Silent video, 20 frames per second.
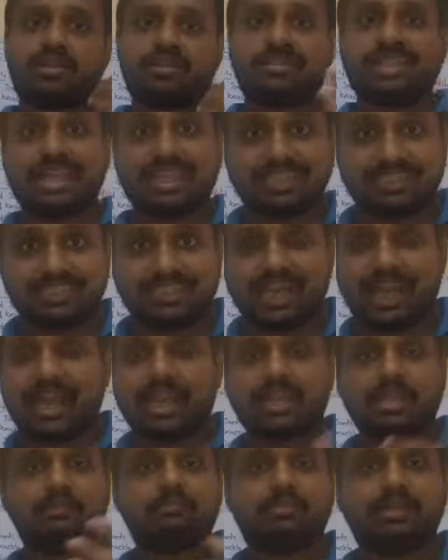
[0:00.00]

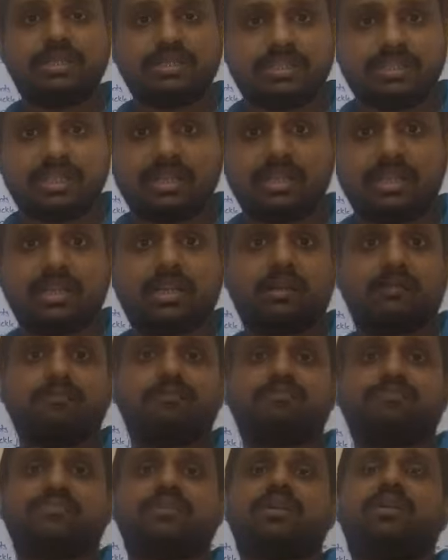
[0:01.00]
ductile, brittle,
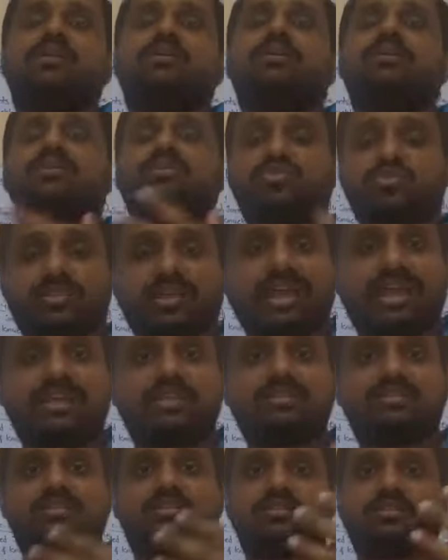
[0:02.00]

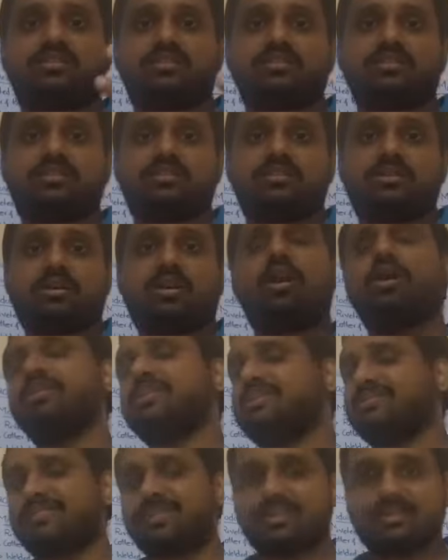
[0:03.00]
strength, all
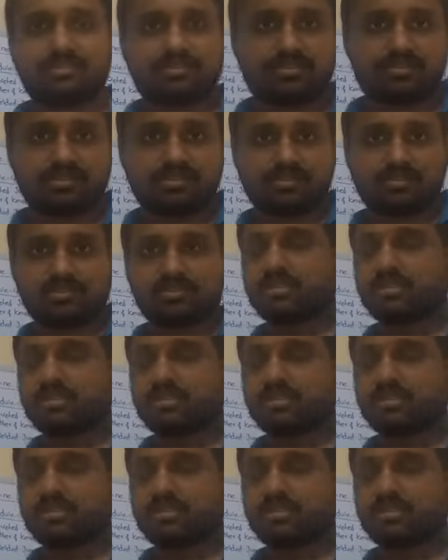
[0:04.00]
these things.